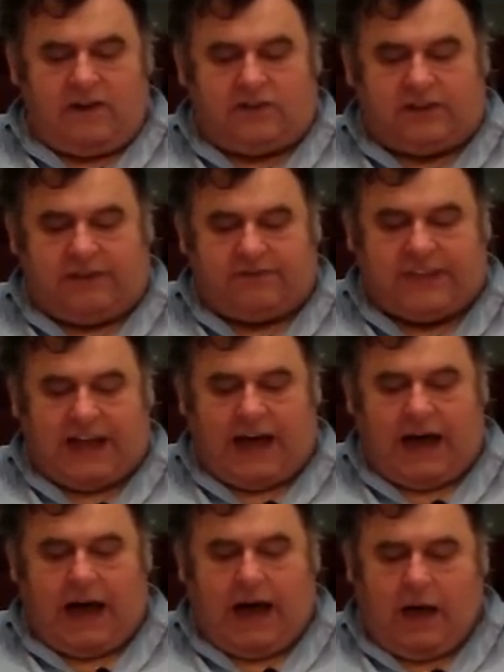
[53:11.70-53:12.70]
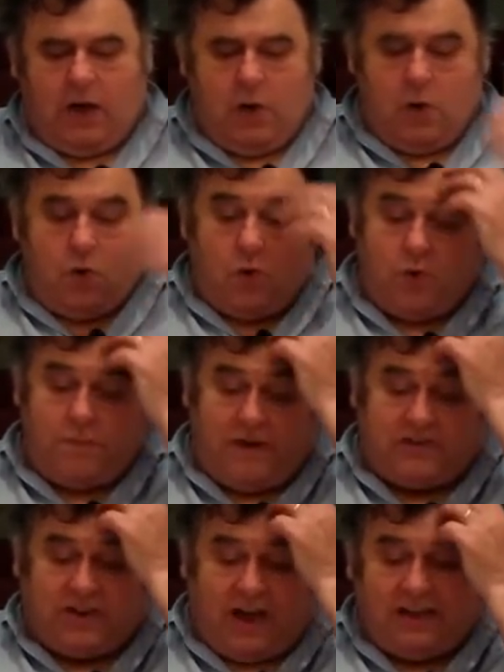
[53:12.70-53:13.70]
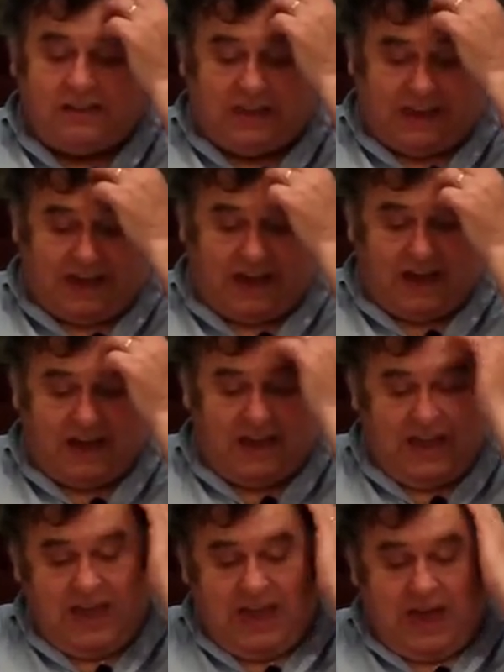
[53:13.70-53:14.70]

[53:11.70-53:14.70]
Shivtacha umeshantacha